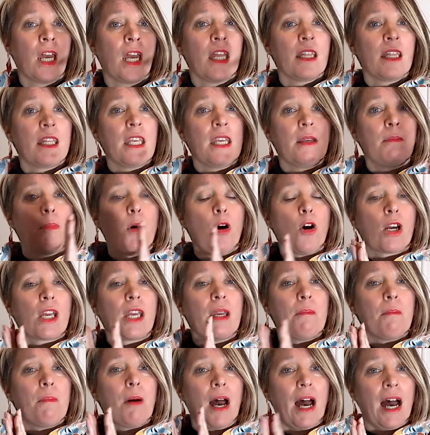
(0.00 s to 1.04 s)
The
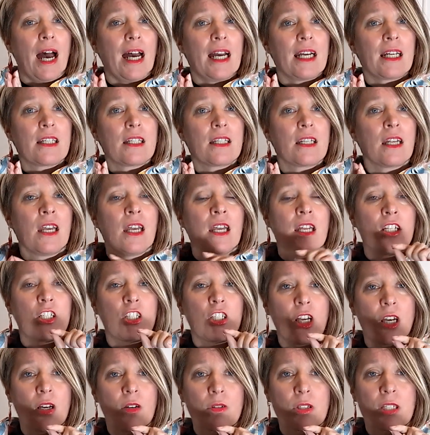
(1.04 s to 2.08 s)
pocket bags,
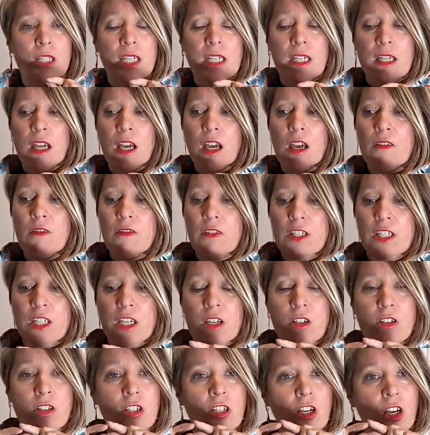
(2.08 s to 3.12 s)
Chelsea in her
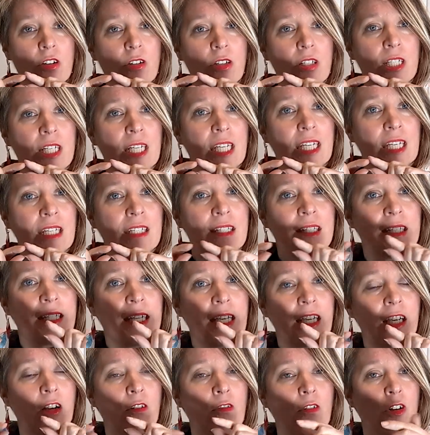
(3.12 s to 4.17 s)
video shows sticking a
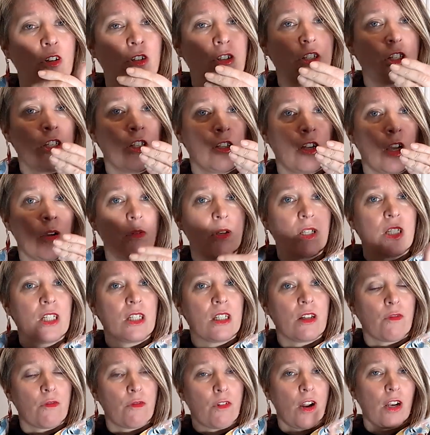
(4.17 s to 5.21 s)
sticker on so you know which is
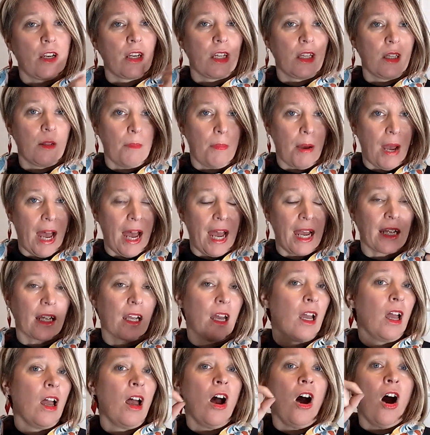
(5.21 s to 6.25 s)
the front and the back.
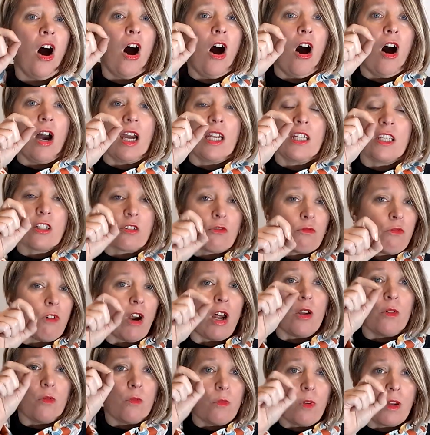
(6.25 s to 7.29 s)
I just
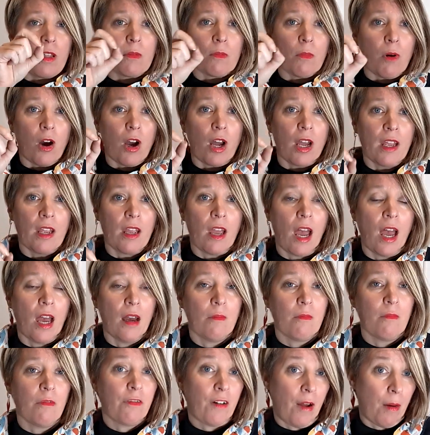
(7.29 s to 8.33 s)
wrote with my
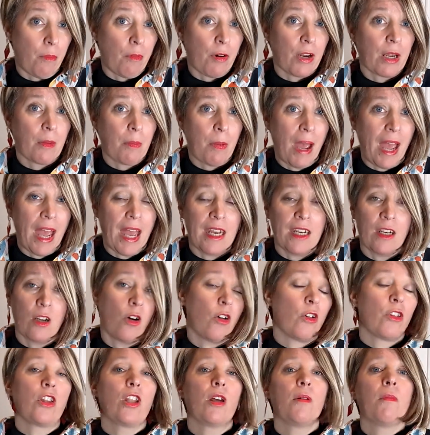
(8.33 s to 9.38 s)
fabric pen
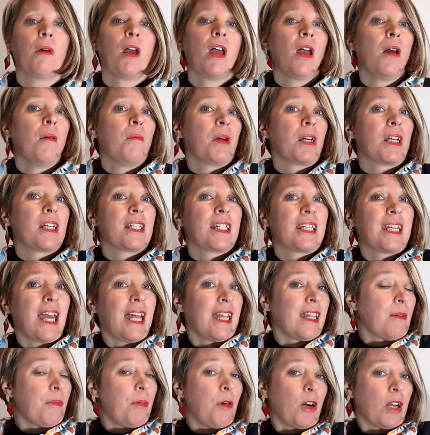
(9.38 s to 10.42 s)
on them, because
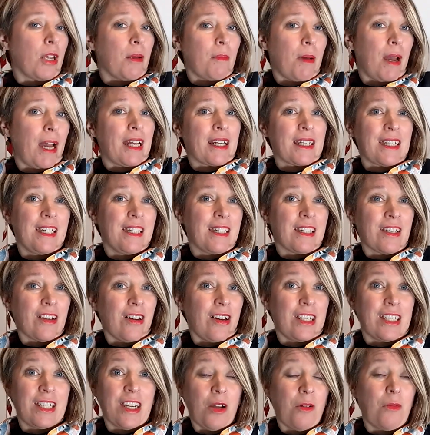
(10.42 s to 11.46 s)
again, the pocket bag's
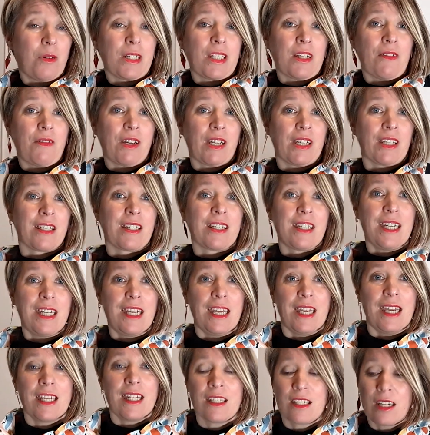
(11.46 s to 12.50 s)
inside, no one's ever going to see it.